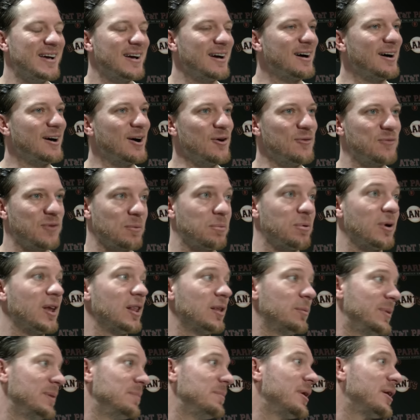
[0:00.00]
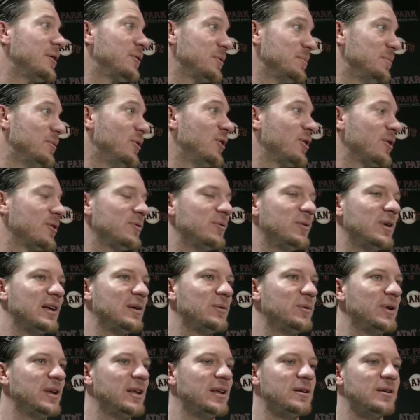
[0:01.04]
uh, hopefully play a little bit better tomorrow. We,
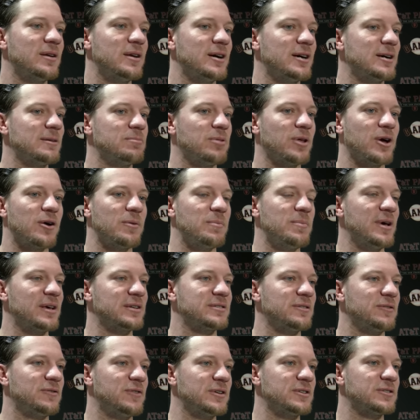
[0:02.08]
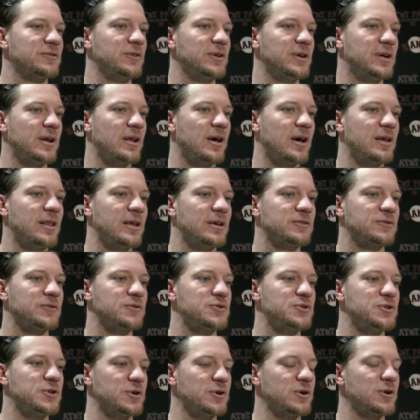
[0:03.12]
we didn't uh, play our best defensively tonight, that's for
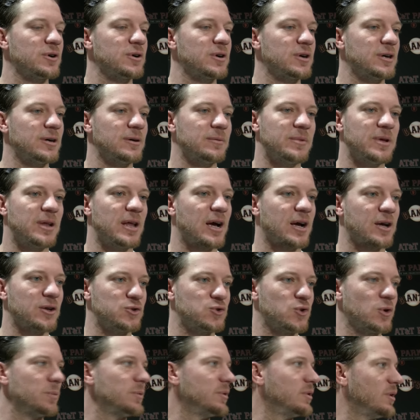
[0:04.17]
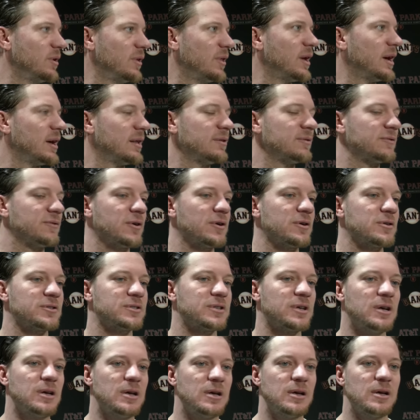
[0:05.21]
sure, um, and I contributed to that in the first.
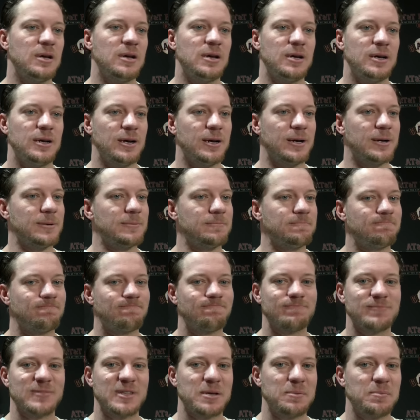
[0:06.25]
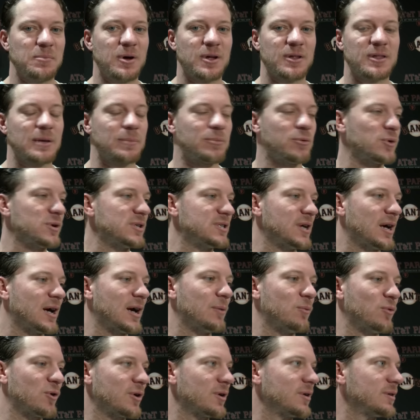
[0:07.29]
Um, but at that point in
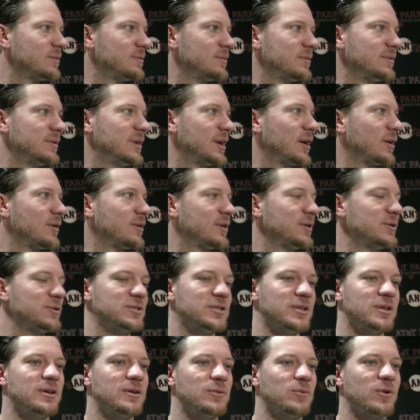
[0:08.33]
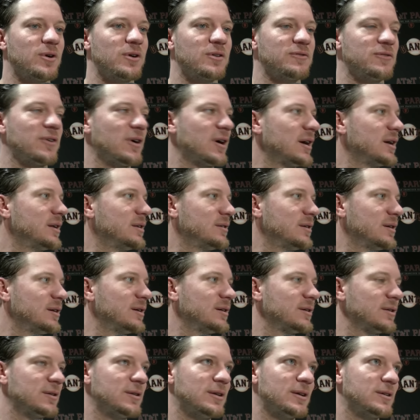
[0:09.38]
time, we're going to dig our toes in and we're going to fight. Uh,
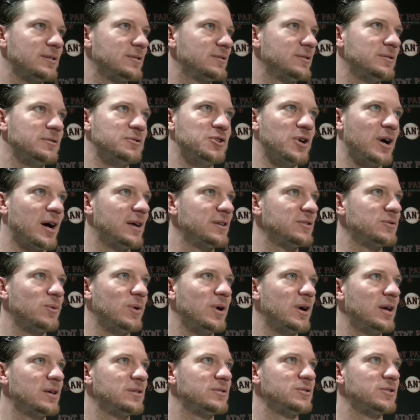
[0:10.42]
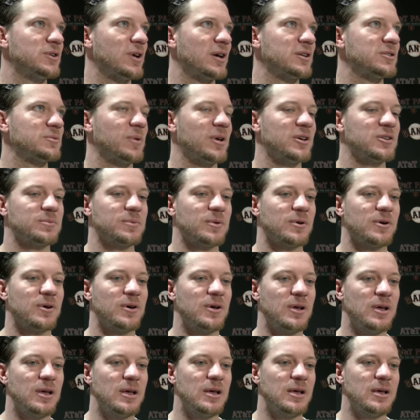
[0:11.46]
it's the Giants' way, it's the Giants' baseball,
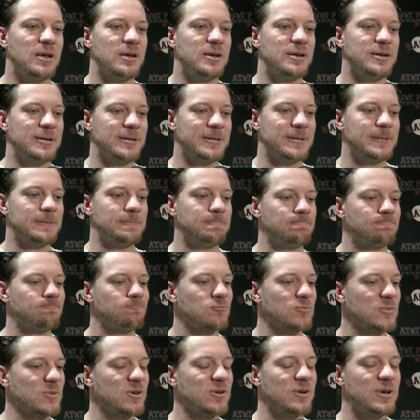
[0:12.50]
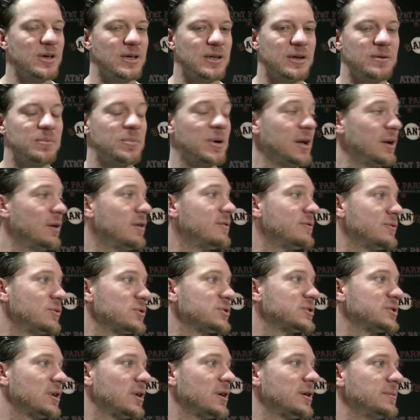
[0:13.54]
um, and it paid off for
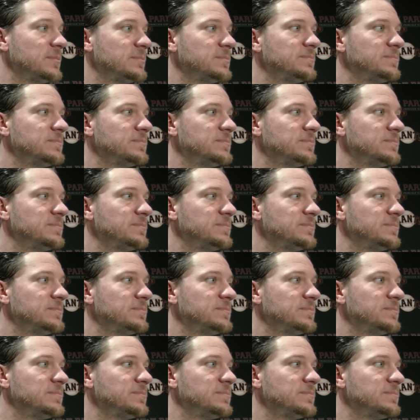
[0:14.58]
us tonight.